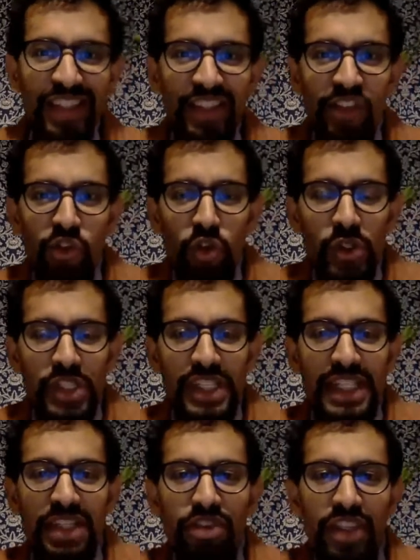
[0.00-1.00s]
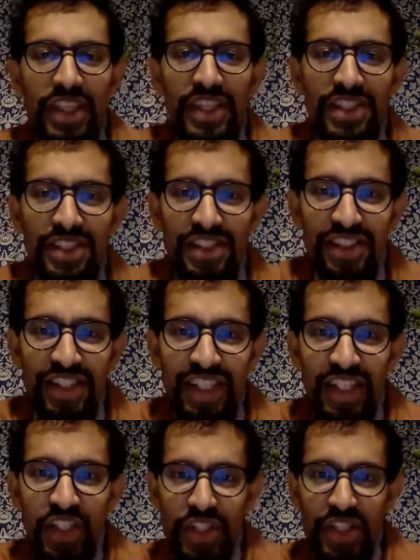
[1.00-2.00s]
So you deliver this
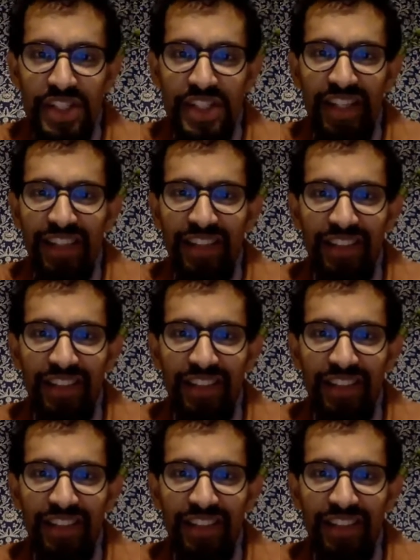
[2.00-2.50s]
into the cell,